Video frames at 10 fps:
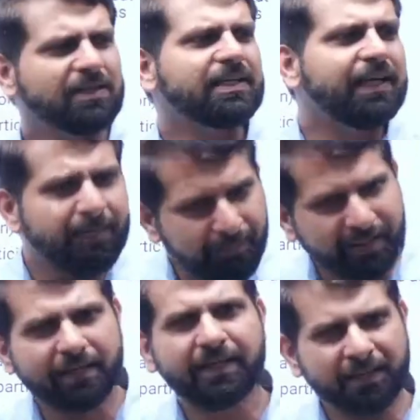
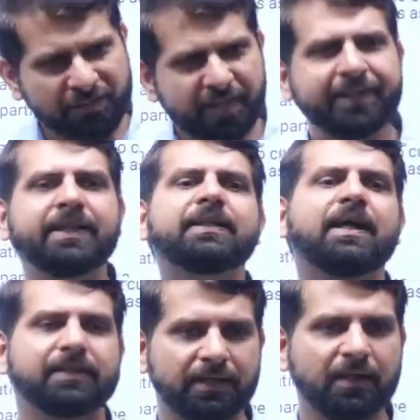He initiated
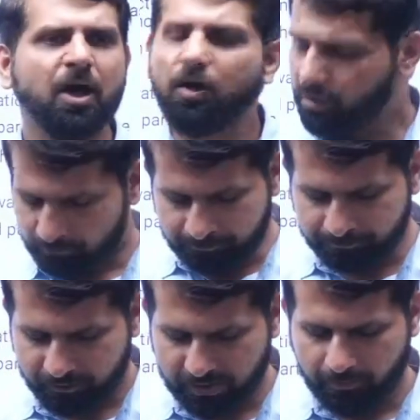that thing.
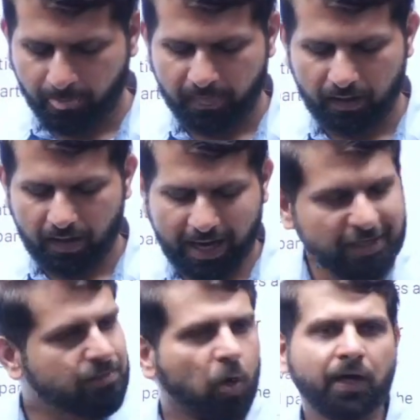See,
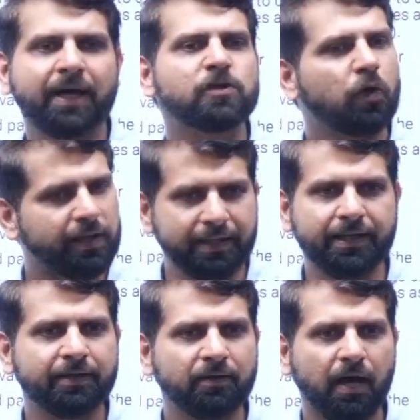L.H. Morgan has already
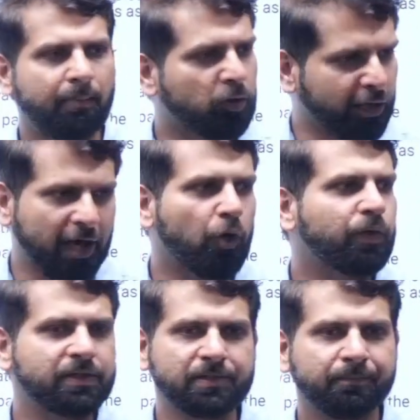done among the
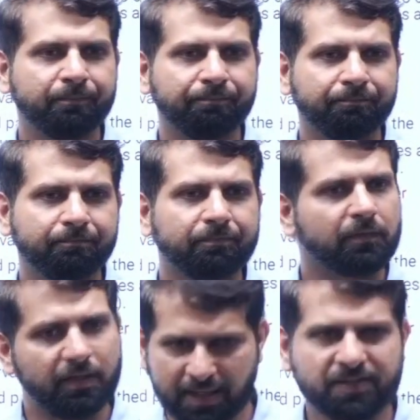Iraqis.
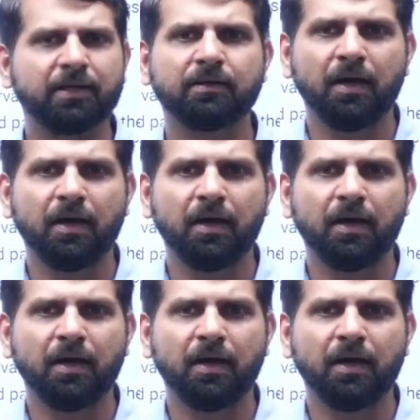He has done.